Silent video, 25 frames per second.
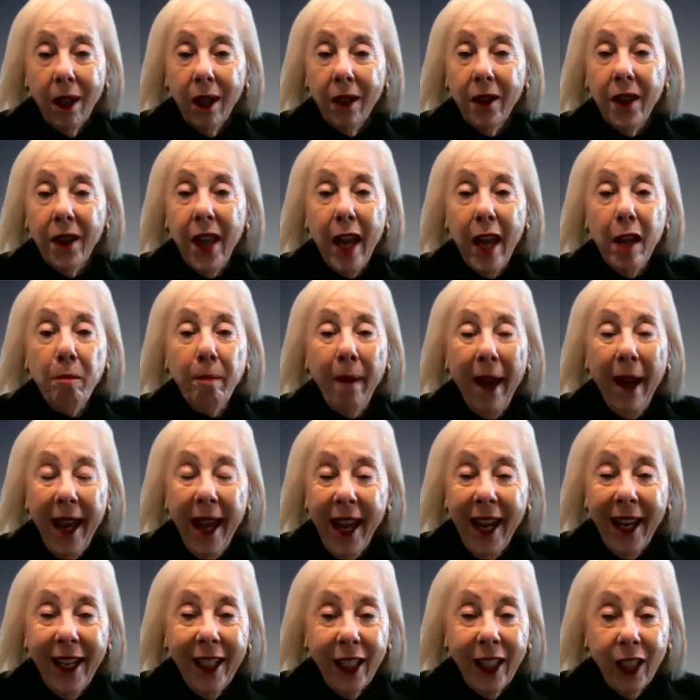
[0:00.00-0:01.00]
They
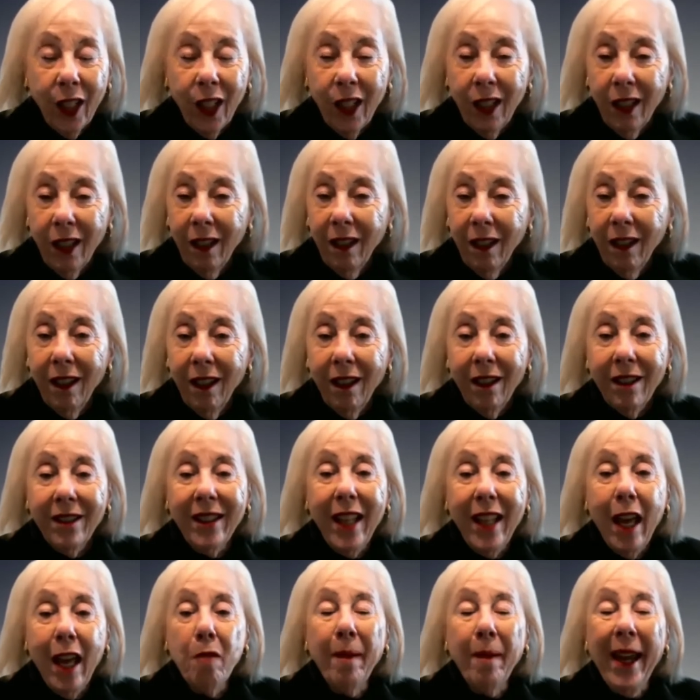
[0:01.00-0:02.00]
may,
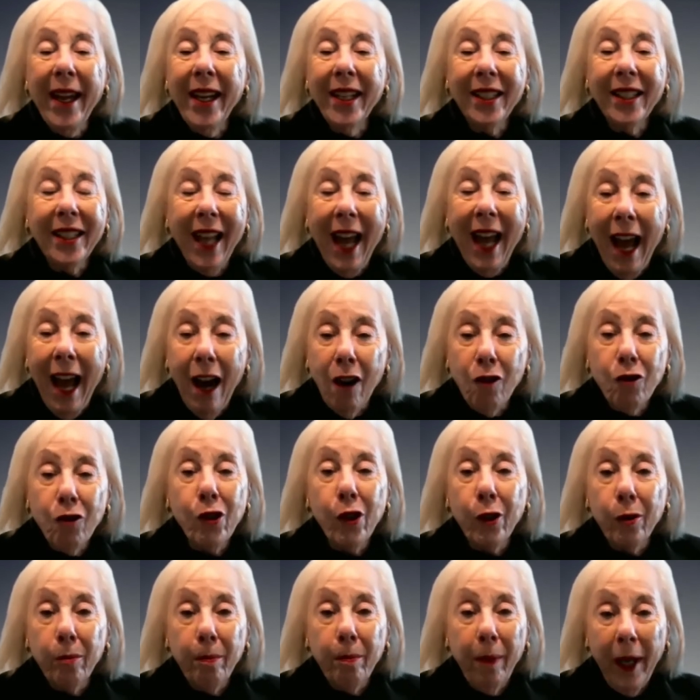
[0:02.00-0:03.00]
they may
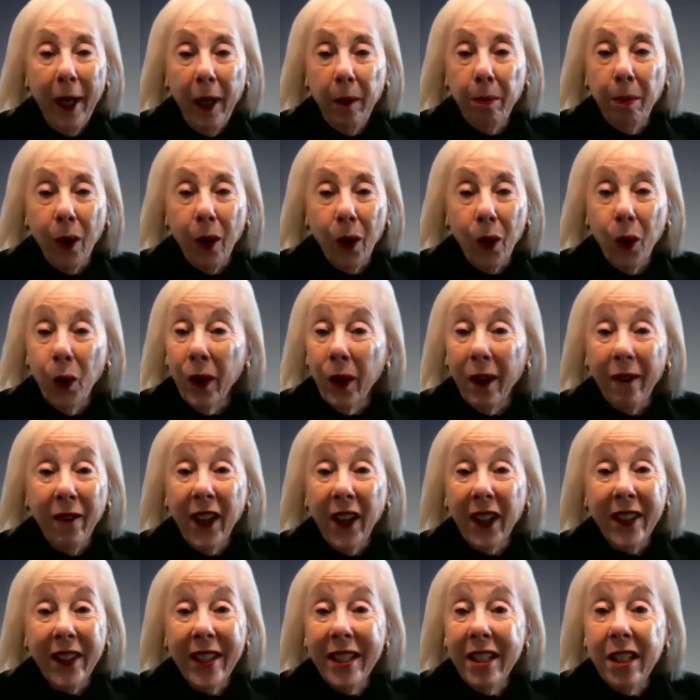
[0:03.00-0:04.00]
encounter people who are
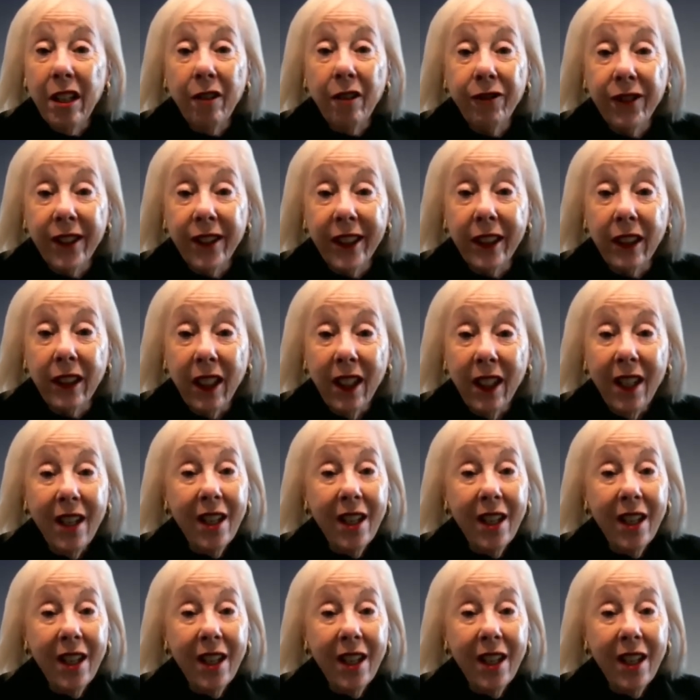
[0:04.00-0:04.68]
very different.